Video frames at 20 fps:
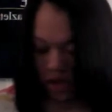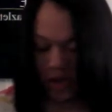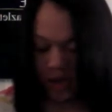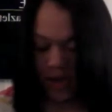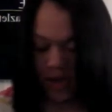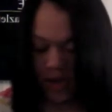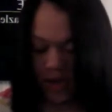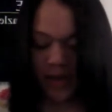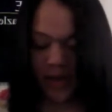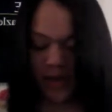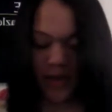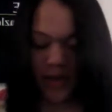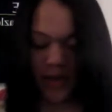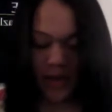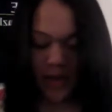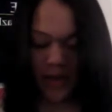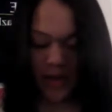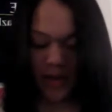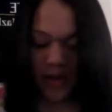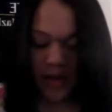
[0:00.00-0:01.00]
need like
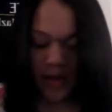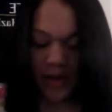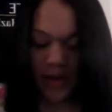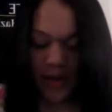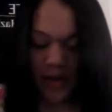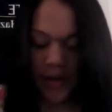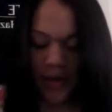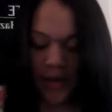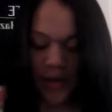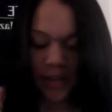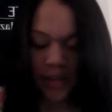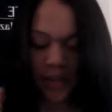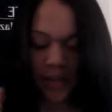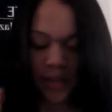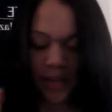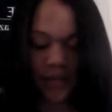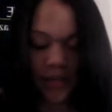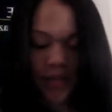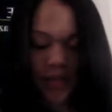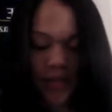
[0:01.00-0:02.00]
a
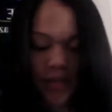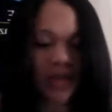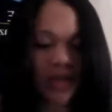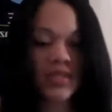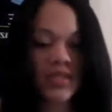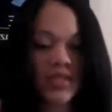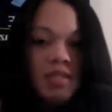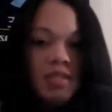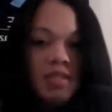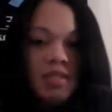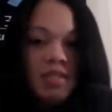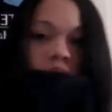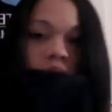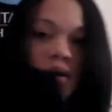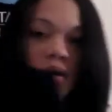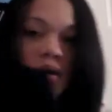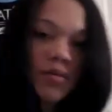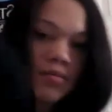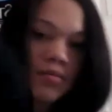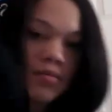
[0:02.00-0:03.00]
silk
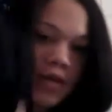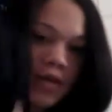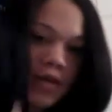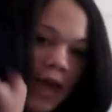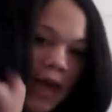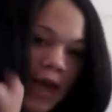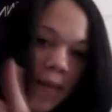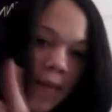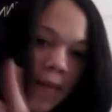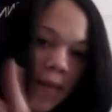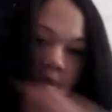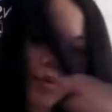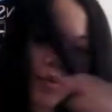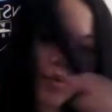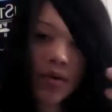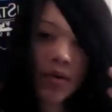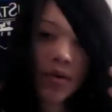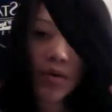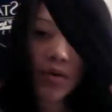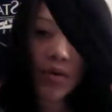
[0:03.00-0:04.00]
cap,
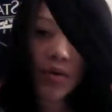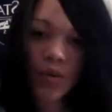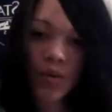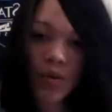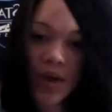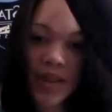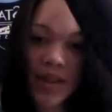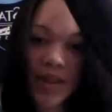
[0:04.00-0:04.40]
one